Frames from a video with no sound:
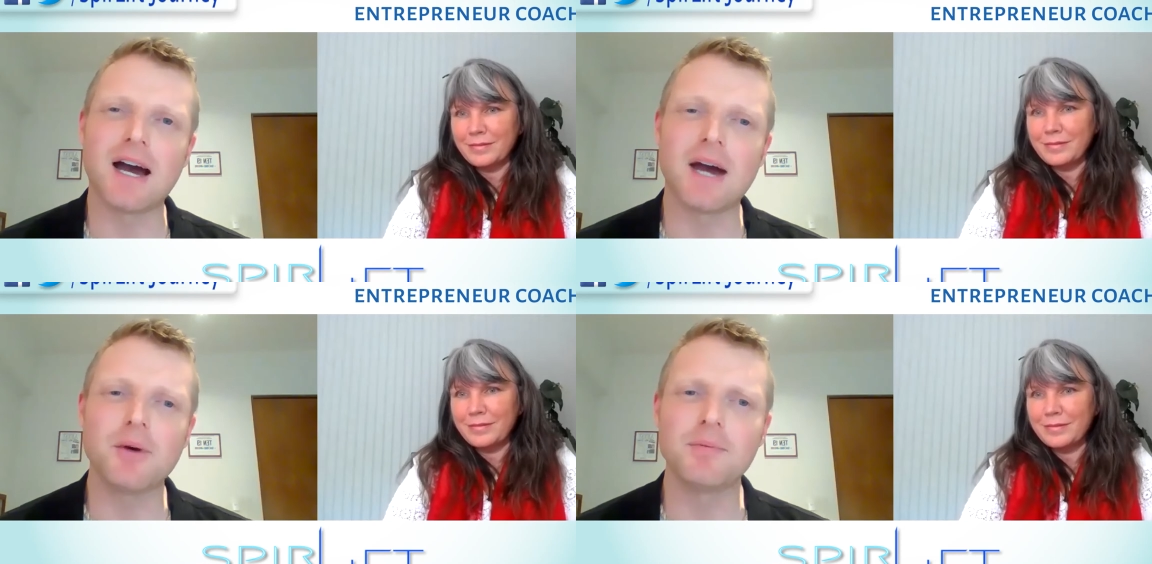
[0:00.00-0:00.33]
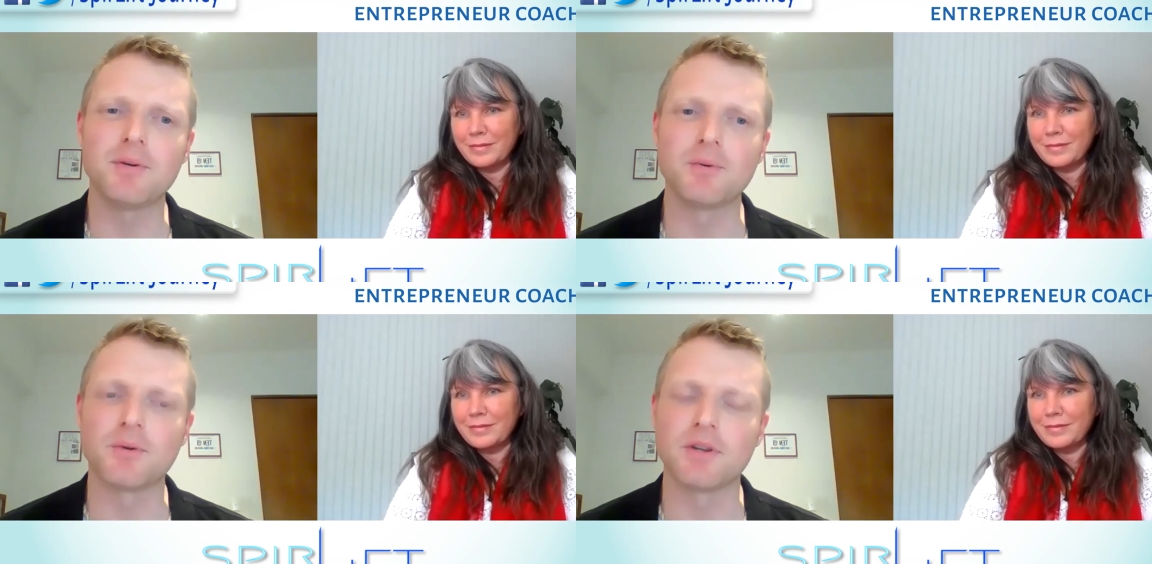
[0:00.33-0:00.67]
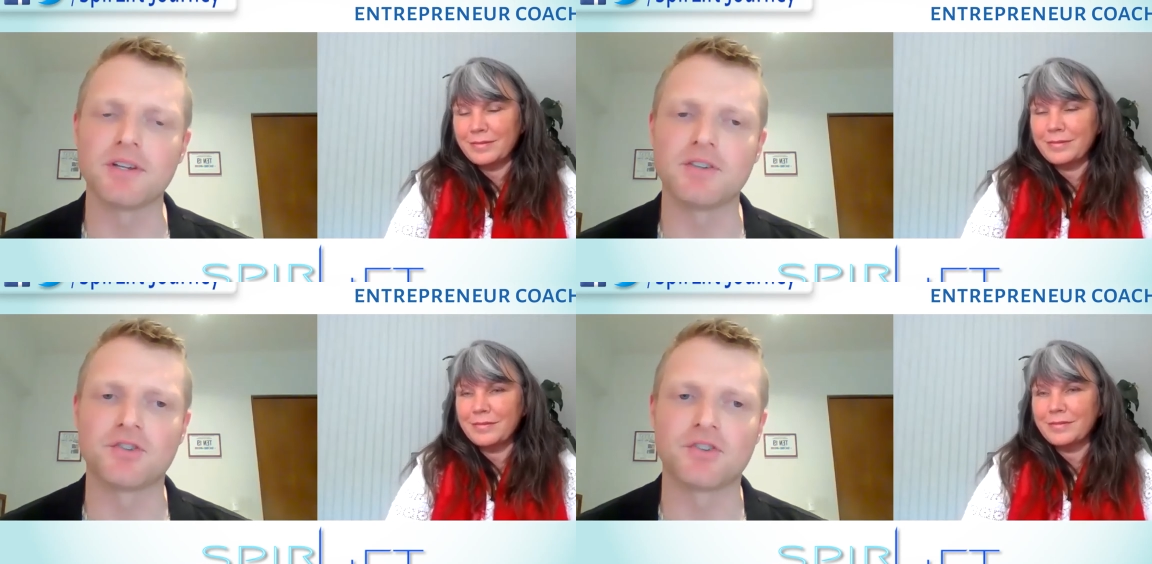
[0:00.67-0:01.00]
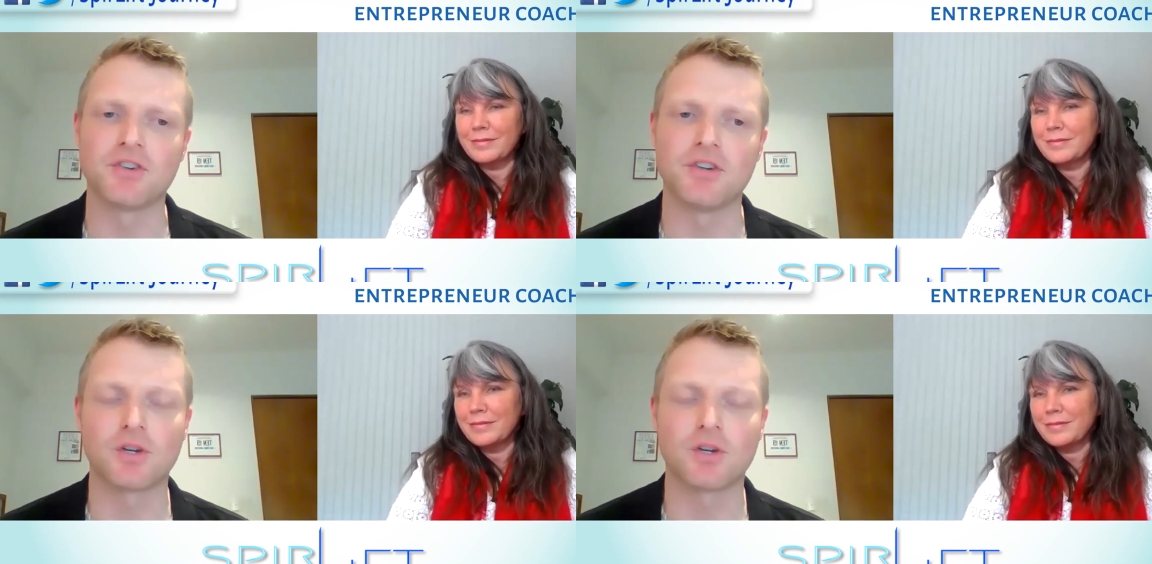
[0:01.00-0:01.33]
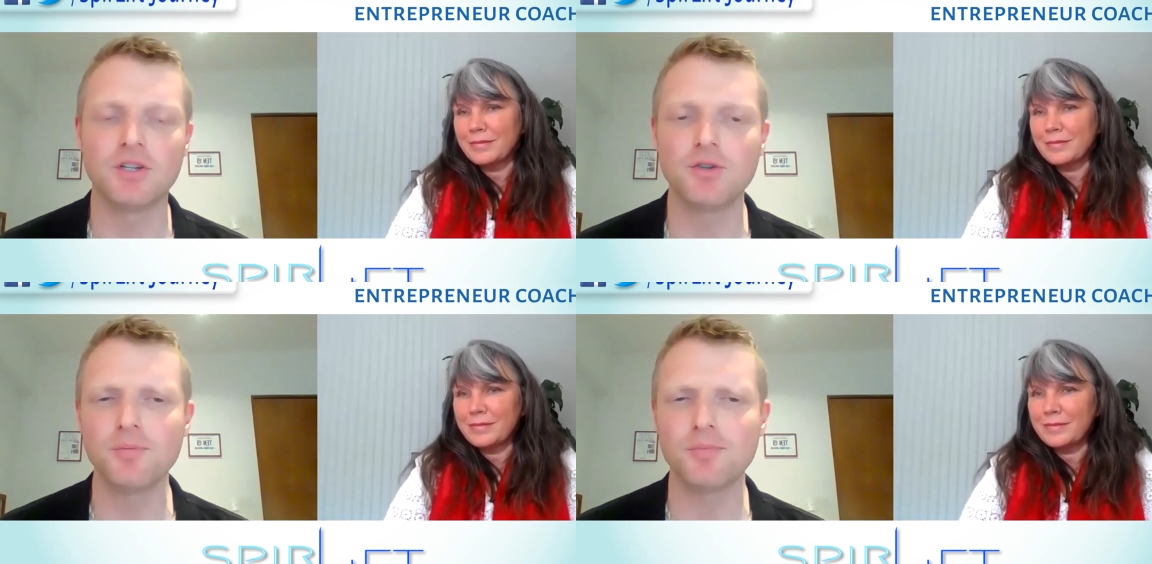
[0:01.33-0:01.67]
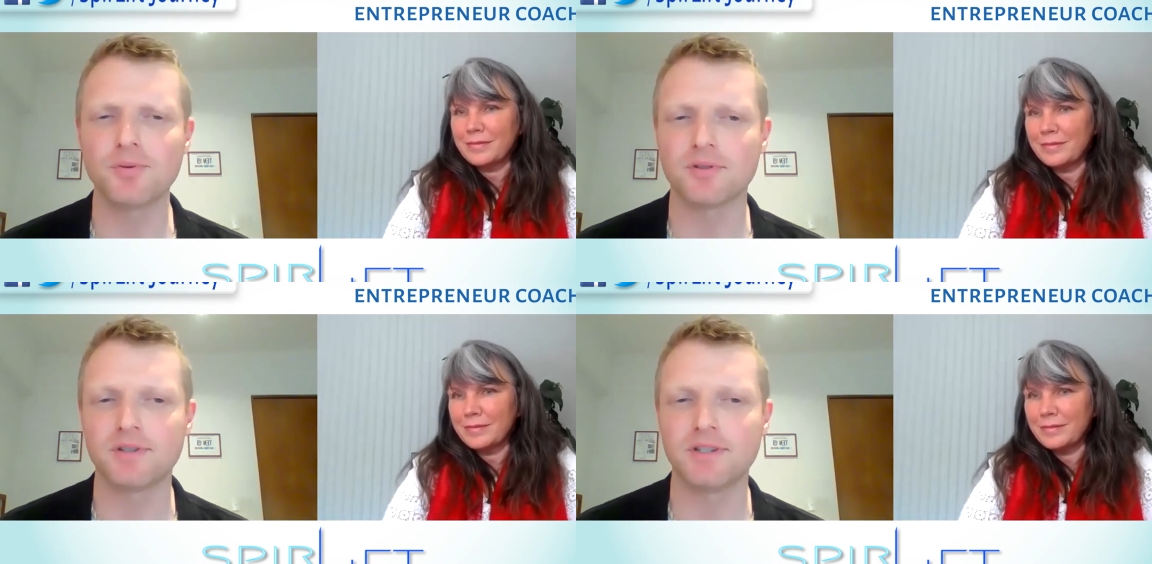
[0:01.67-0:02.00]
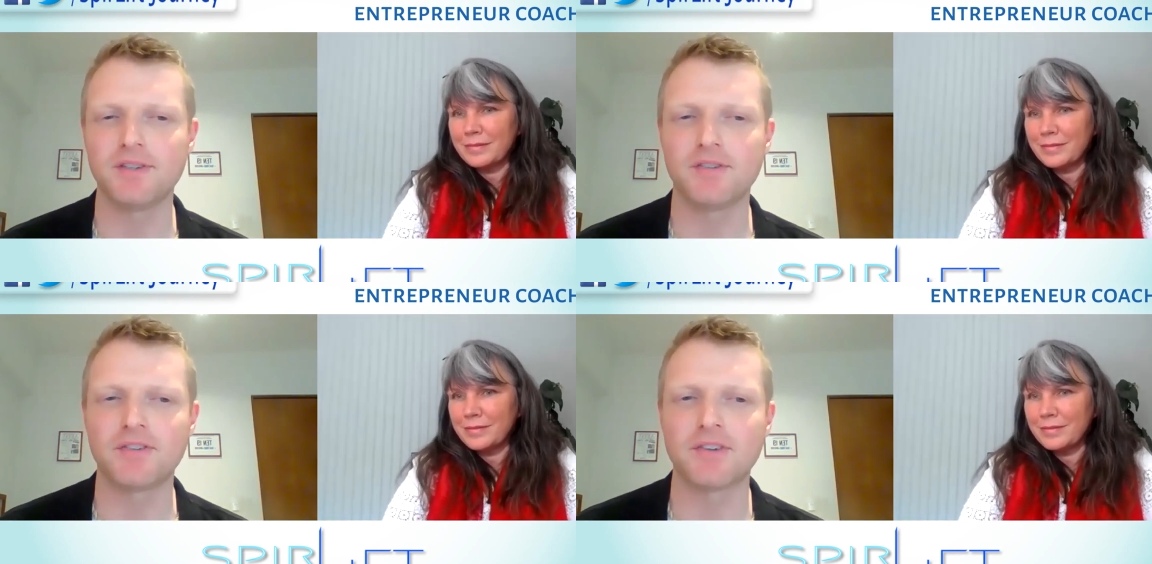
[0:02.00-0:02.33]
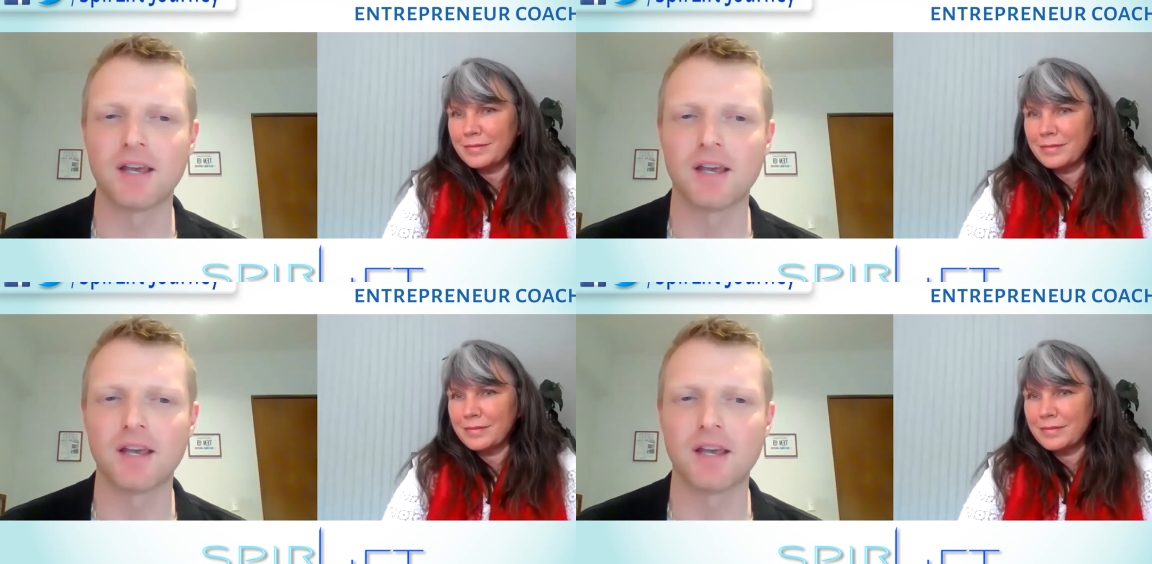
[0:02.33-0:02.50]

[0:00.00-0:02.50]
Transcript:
Speaker 1: I would be really interested to know? Can you please,